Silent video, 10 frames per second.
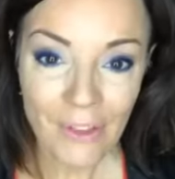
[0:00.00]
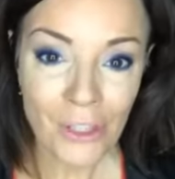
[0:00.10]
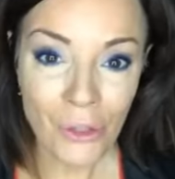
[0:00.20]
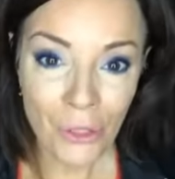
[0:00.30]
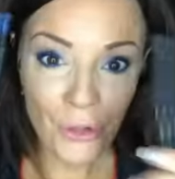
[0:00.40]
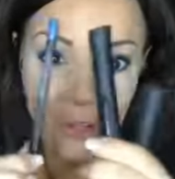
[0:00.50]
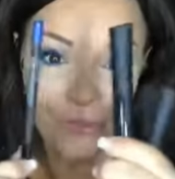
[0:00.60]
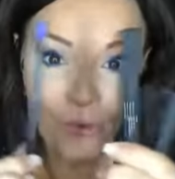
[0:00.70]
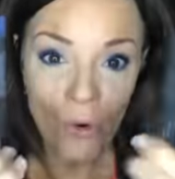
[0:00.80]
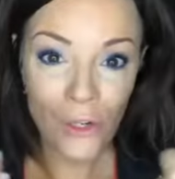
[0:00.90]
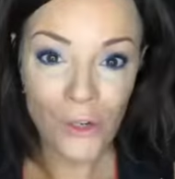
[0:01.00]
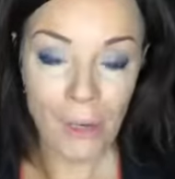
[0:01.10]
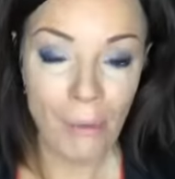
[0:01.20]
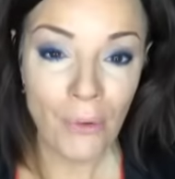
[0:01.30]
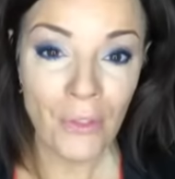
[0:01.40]
So 34 and you get
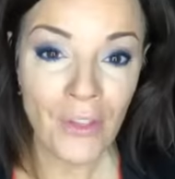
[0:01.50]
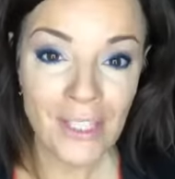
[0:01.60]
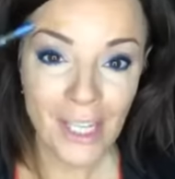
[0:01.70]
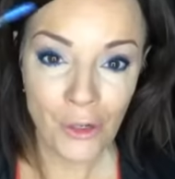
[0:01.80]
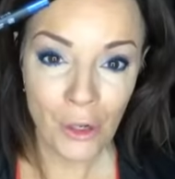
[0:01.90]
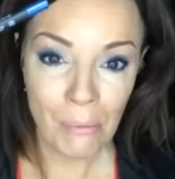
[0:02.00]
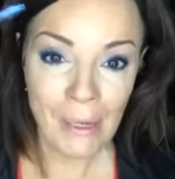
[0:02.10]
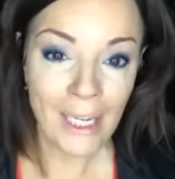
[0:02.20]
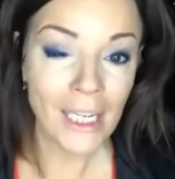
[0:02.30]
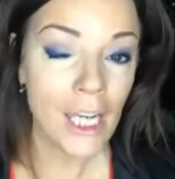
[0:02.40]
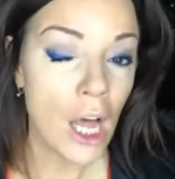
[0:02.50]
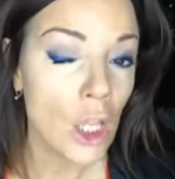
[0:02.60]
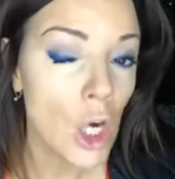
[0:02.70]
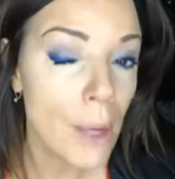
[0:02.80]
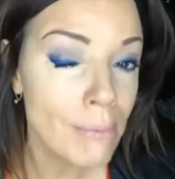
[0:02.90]
both of these and you can pick any
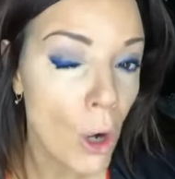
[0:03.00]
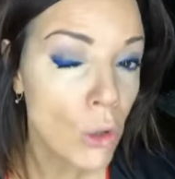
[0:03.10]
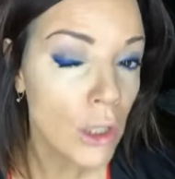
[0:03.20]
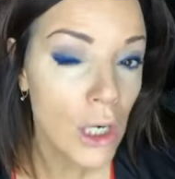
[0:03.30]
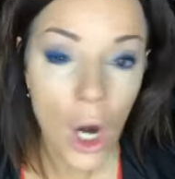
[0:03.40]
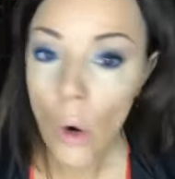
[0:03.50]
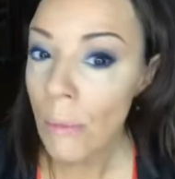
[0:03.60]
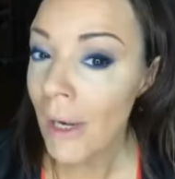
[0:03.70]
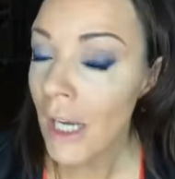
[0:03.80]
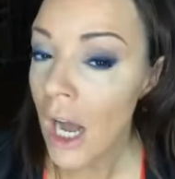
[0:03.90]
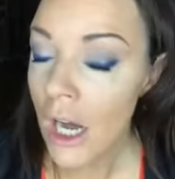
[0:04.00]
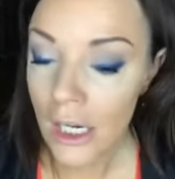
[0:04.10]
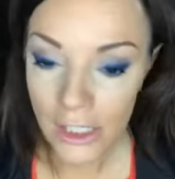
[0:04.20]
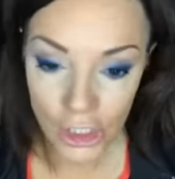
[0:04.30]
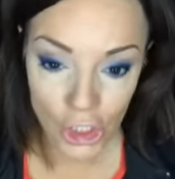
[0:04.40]
color and polar. Oh my
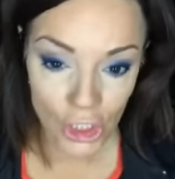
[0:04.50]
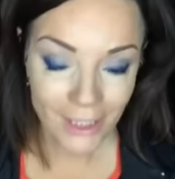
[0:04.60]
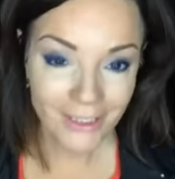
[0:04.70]
gosh.